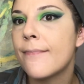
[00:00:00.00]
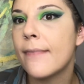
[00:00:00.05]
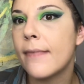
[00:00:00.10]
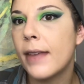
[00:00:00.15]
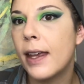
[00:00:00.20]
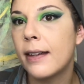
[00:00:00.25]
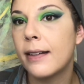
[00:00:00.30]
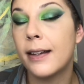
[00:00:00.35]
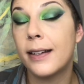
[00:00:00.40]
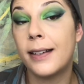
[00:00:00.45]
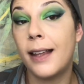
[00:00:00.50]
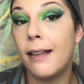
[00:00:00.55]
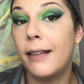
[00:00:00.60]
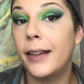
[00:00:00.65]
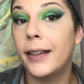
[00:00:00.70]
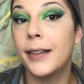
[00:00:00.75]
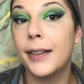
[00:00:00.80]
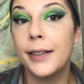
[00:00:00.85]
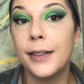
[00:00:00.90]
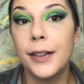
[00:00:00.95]
because I
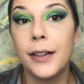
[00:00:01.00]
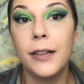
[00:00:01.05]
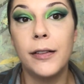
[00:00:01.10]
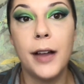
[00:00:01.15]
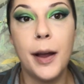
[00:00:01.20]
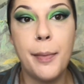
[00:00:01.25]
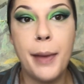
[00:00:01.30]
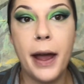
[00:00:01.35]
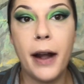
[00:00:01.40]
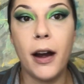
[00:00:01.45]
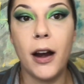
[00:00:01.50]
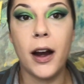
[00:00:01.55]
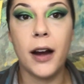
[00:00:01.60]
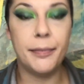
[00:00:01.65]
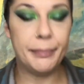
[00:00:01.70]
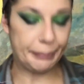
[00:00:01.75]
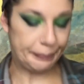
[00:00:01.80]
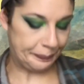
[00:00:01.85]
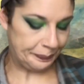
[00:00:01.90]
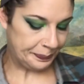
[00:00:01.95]
like this look a lot better.
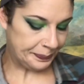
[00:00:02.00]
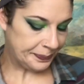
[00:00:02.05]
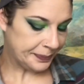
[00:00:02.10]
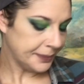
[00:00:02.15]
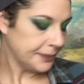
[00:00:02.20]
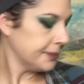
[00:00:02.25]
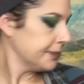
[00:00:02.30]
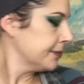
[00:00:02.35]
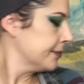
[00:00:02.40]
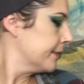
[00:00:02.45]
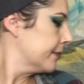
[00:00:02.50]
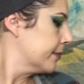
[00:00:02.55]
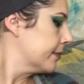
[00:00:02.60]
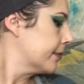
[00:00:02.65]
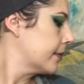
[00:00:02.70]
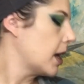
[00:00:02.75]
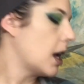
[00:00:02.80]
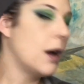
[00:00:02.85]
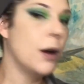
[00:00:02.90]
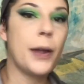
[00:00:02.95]

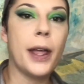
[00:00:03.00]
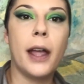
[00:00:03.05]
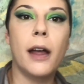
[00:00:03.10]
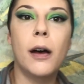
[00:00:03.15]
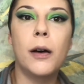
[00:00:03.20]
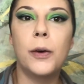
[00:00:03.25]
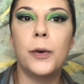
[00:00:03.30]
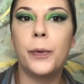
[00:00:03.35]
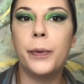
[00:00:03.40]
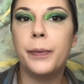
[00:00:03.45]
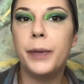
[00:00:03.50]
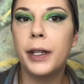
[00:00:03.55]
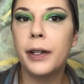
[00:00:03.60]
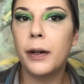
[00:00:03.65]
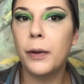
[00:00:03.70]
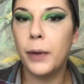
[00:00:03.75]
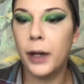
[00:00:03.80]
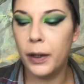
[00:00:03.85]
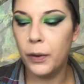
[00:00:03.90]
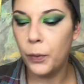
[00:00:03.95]
Okay, oh, you
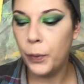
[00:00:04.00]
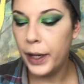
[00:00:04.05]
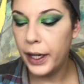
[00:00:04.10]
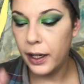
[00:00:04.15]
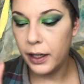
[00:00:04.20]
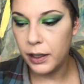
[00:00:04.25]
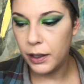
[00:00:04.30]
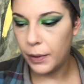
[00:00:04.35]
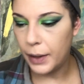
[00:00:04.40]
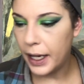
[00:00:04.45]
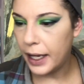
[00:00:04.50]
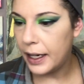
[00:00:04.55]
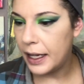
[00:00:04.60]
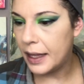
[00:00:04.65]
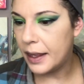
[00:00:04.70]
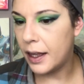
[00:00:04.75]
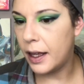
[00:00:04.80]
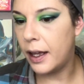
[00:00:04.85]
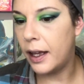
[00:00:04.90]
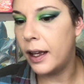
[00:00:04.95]
know what? We didn't do
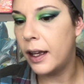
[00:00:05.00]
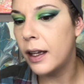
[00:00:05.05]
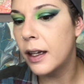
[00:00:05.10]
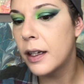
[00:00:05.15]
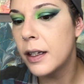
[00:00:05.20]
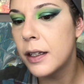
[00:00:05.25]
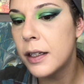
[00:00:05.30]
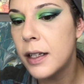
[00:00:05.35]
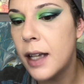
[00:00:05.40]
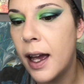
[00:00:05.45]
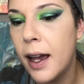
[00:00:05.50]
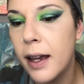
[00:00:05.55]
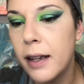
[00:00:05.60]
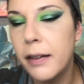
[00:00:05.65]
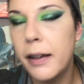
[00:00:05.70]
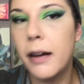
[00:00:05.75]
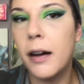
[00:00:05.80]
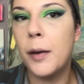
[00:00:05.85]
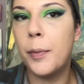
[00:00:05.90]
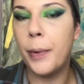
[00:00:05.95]
anything to
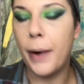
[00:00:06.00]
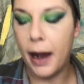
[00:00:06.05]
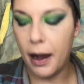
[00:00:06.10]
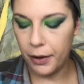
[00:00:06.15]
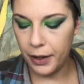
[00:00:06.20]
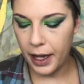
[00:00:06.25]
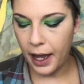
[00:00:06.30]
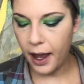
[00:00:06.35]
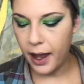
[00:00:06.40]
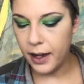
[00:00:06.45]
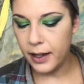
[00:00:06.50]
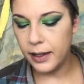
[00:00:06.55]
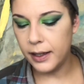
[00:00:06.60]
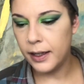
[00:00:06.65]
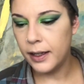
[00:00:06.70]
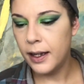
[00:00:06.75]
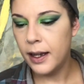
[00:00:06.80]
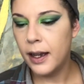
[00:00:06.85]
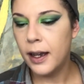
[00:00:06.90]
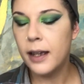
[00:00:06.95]
highlight our brow yet.
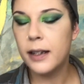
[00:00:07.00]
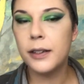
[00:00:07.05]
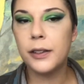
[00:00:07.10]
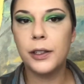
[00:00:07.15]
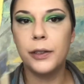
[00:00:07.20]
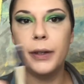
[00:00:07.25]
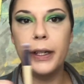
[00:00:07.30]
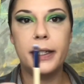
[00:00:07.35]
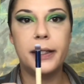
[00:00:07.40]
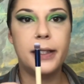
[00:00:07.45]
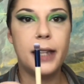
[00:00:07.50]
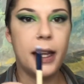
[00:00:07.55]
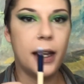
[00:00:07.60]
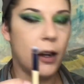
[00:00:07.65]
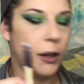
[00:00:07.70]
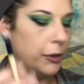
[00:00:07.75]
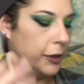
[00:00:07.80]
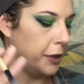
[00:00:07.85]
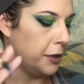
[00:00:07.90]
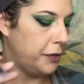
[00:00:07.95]
So let's take
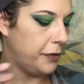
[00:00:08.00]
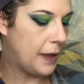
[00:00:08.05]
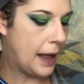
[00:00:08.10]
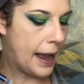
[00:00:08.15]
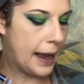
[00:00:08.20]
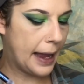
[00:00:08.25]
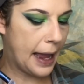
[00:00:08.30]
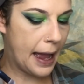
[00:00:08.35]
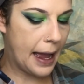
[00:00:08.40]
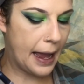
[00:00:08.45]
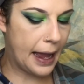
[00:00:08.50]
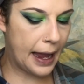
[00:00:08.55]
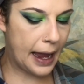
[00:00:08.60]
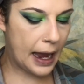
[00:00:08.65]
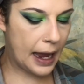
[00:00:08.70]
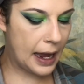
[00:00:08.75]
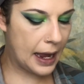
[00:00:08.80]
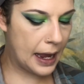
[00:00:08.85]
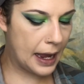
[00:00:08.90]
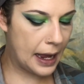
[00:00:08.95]
our little flat guy,
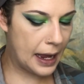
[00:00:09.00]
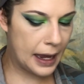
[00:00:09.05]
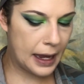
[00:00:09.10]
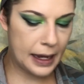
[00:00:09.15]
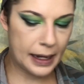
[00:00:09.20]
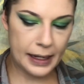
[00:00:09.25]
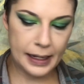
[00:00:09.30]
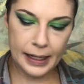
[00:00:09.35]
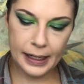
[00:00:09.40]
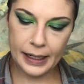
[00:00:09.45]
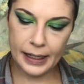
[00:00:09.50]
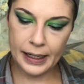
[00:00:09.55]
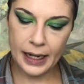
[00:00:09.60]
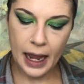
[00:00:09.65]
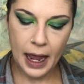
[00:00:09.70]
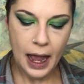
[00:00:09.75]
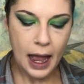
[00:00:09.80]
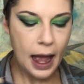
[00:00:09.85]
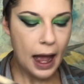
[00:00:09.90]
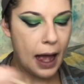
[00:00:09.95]
and
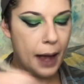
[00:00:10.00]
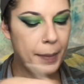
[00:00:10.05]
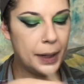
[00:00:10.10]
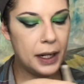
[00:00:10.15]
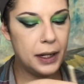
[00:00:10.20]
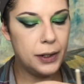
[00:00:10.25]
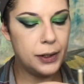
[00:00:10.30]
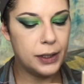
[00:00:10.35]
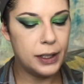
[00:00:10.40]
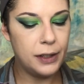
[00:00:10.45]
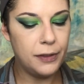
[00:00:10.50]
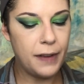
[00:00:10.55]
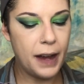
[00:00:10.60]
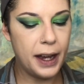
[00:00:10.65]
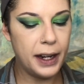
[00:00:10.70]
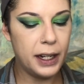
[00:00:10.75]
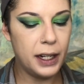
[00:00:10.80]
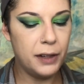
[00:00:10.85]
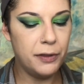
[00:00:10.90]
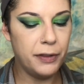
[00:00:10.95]
I'm going to use
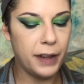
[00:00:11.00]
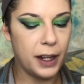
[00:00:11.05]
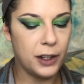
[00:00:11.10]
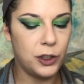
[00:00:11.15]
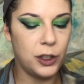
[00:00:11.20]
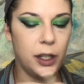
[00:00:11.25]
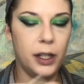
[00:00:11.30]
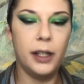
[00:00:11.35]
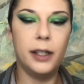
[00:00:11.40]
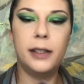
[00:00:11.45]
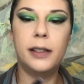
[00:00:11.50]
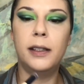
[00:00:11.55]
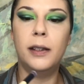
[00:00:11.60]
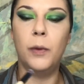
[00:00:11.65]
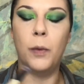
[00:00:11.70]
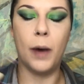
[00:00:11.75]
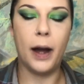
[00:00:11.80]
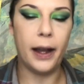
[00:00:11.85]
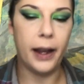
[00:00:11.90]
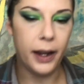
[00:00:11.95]
Divine Intervention. It's the
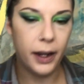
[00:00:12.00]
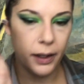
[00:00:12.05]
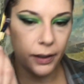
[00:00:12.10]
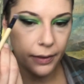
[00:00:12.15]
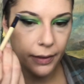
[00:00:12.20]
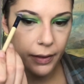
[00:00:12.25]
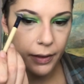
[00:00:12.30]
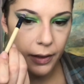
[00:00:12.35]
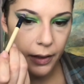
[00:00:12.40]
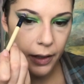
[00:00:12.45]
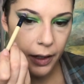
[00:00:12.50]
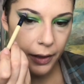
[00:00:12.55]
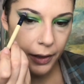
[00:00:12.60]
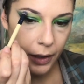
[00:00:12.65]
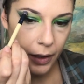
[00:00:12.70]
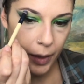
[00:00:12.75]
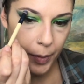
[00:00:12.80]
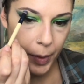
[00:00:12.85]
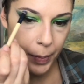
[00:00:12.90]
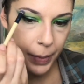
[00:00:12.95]
white. Y'all know
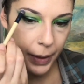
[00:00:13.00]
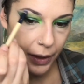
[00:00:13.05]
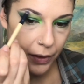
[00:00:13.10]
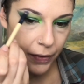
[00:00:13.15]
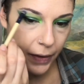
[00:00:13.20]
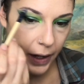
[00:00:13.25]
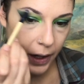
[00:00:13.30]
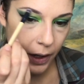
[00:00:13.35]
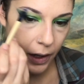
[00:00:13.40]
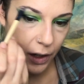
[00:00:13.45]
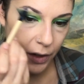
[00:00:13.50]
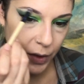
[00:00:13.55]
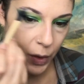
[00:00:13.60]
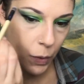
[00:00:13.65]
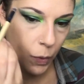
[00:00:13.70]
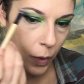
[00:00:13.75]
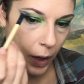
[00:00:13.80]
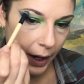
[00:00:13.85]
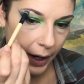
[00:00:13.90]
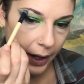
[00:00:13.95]
I'm a big fan of a
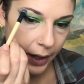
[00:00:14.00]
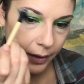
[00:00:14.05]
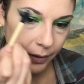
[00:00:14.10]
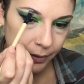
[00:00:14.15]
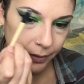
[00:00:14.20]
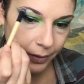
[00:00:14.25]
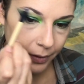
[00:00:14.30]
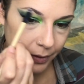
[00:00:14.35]
white